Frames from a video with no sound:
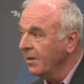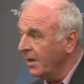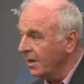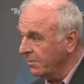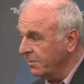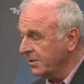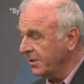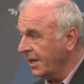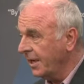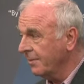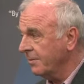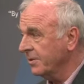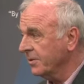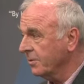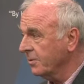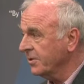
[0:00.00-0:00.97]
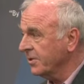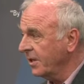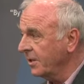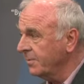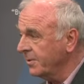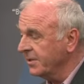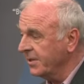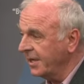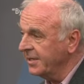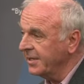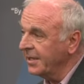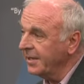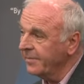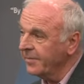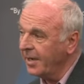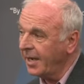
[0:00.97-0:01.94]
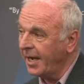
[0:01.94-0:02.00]
at which I was also
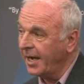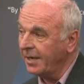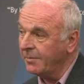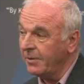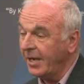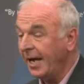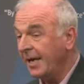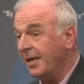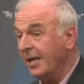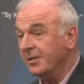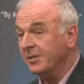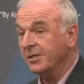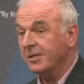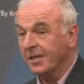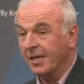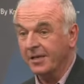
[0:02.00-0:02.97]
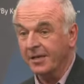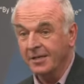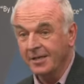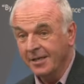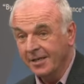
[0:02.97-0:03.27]
presenting, and we had lunch together.